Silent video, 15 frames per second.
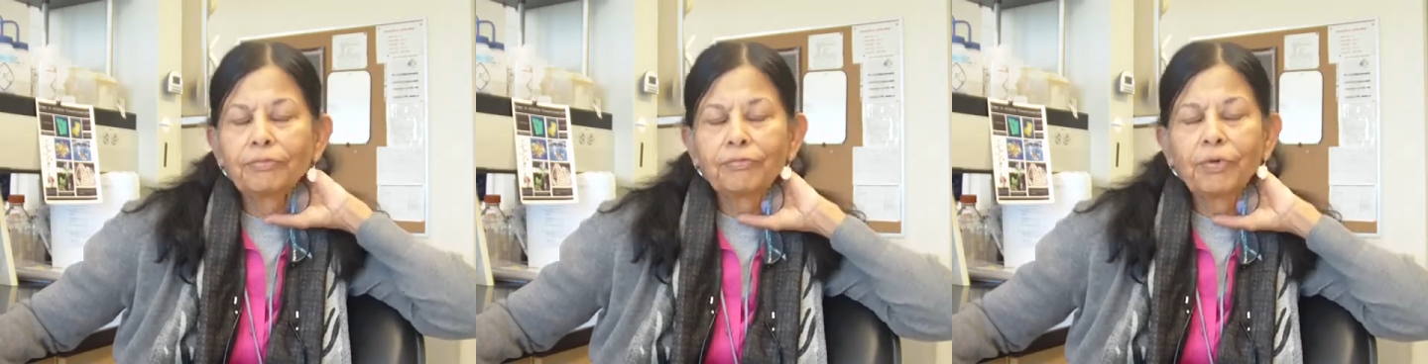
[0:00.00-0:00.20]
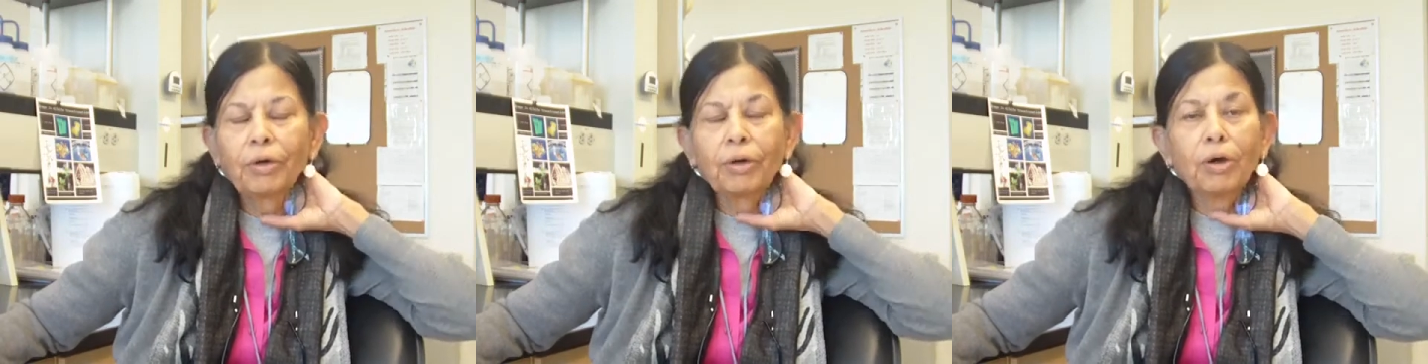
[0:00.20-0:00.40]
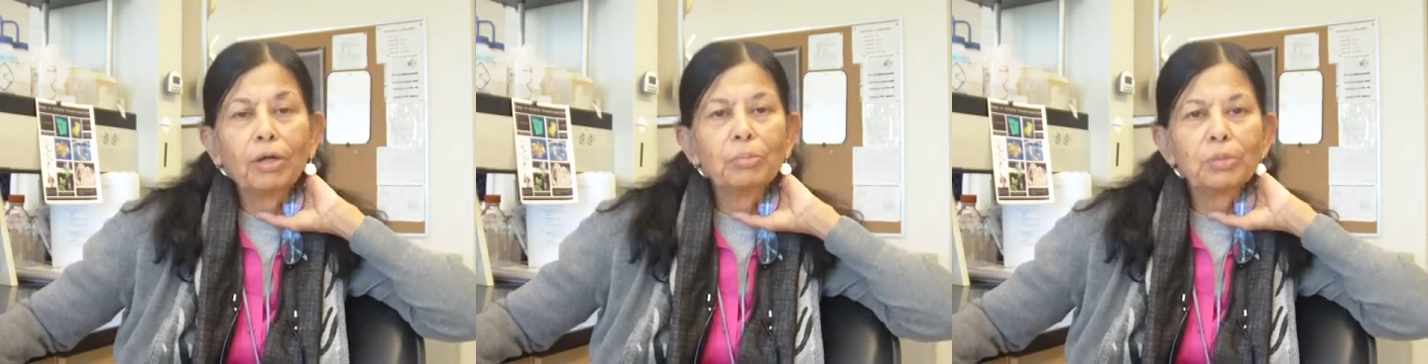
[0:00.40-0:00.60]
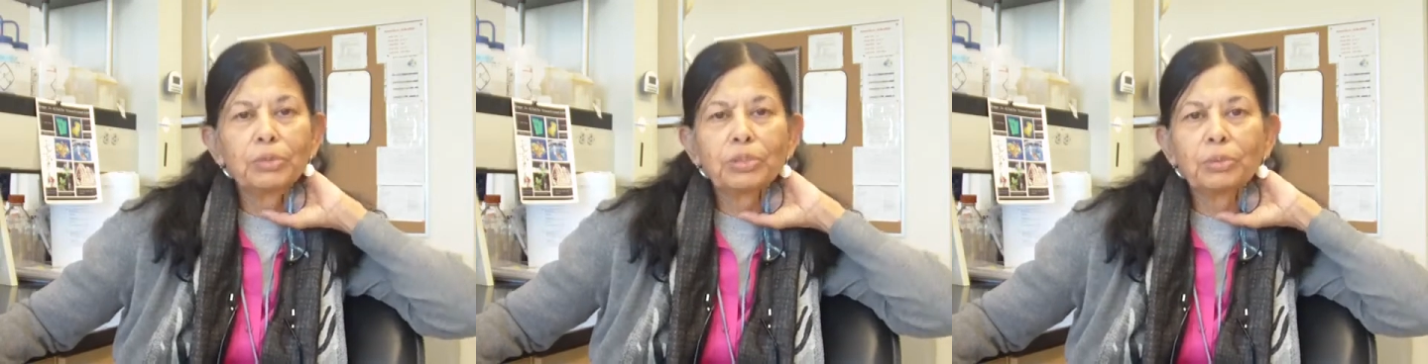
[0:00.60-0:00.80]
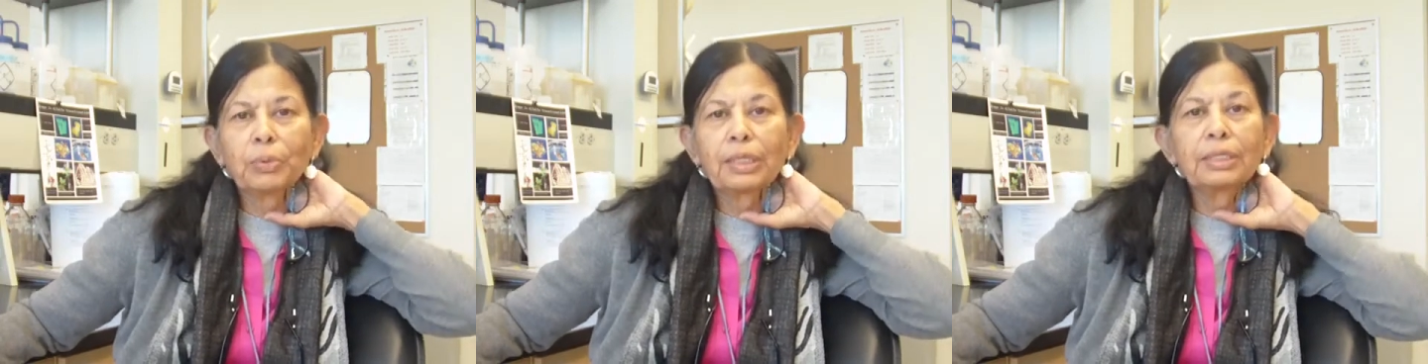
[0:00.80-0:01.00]
for
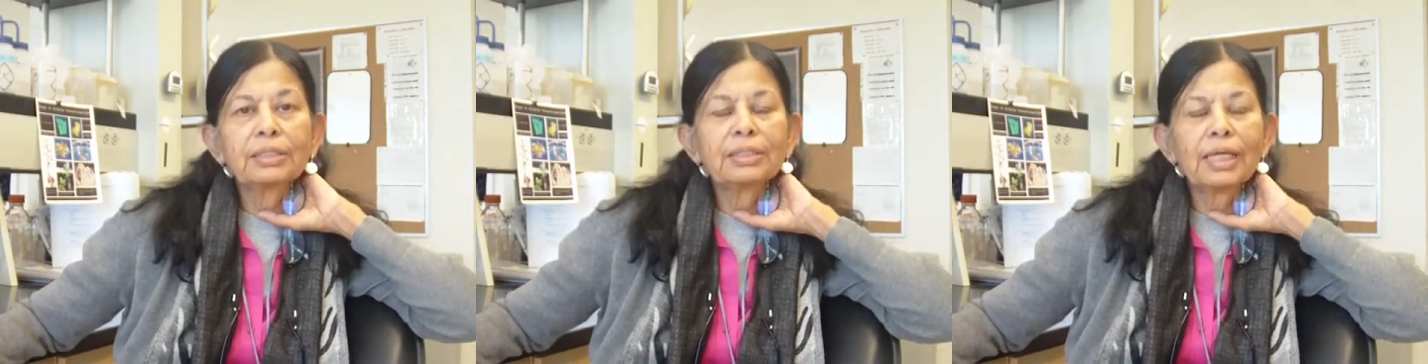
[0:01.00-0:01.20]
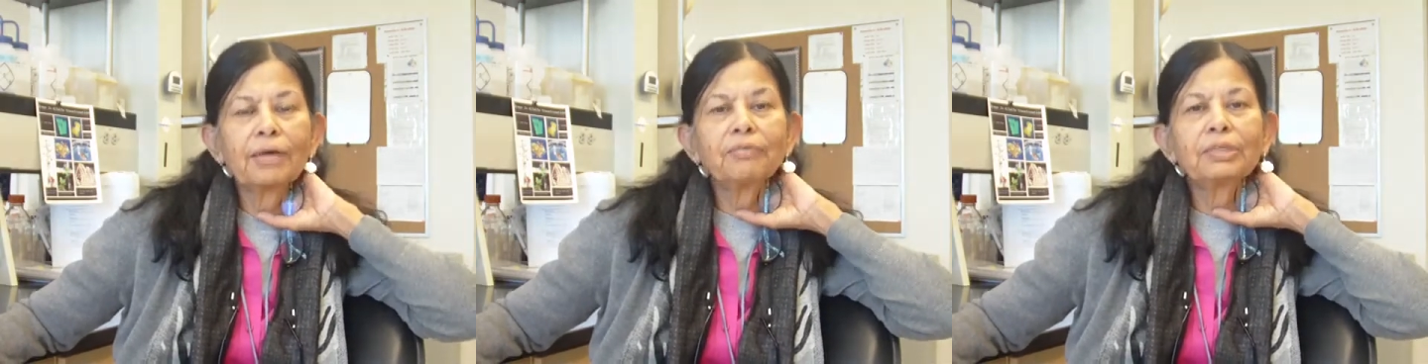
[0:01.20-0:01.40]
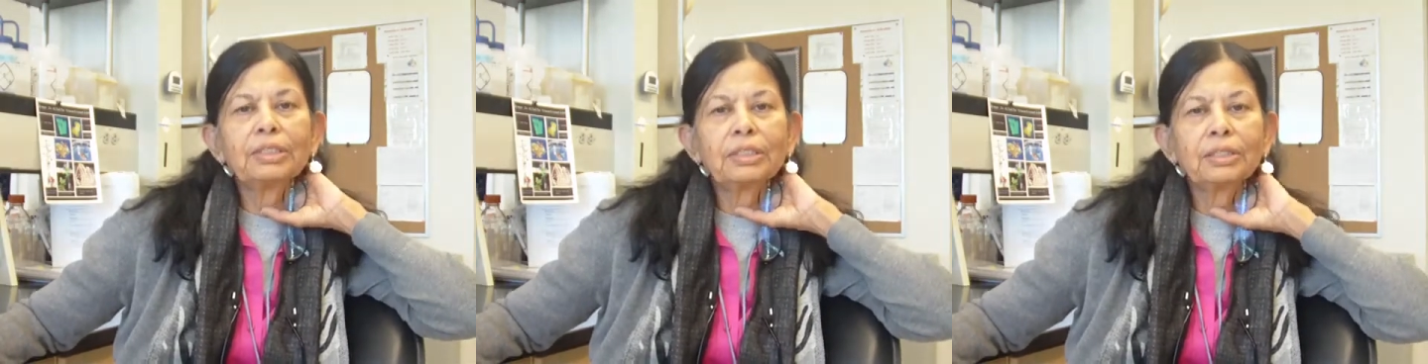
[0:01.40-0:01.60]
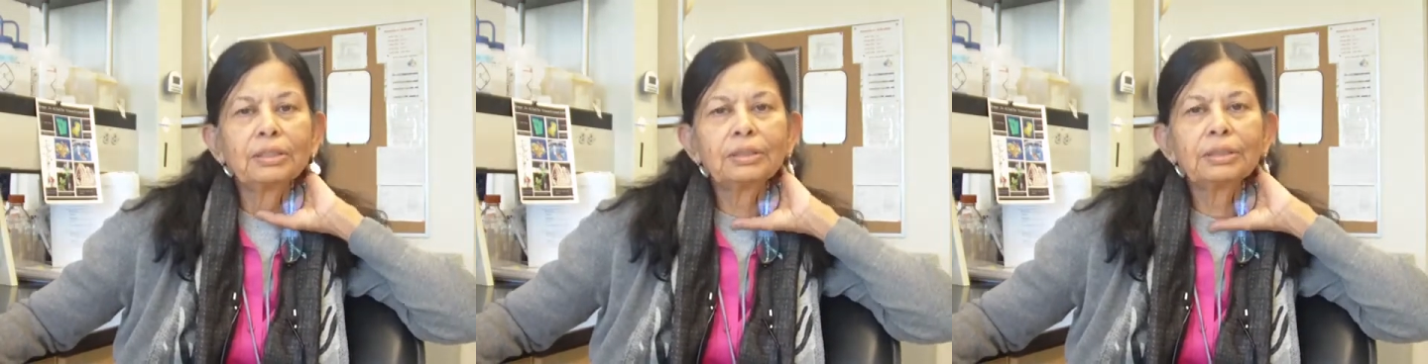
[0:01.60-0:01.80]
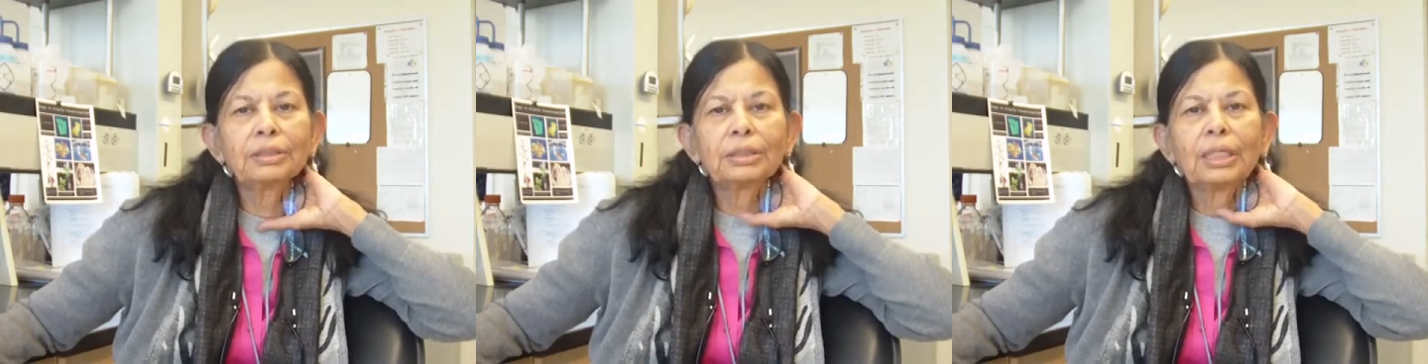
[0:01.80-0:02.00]
almost 27
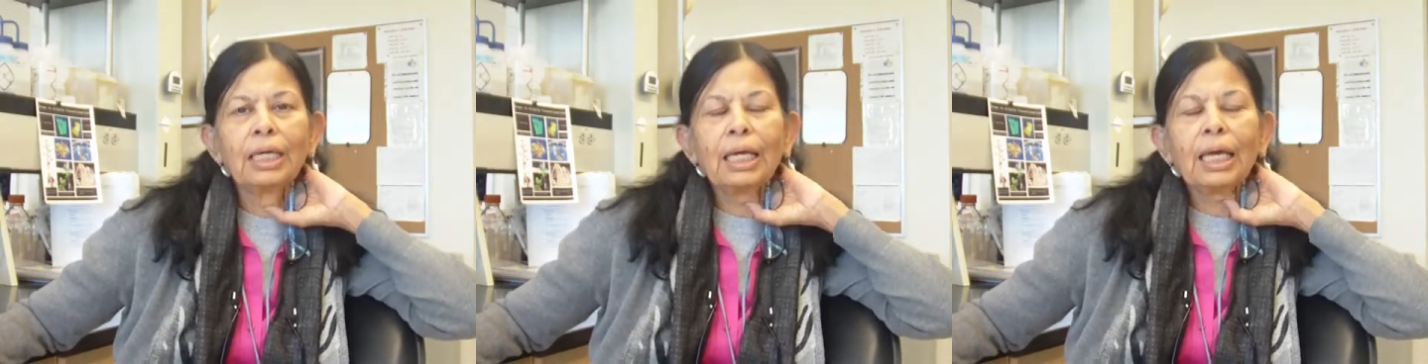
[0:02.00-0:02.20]
years,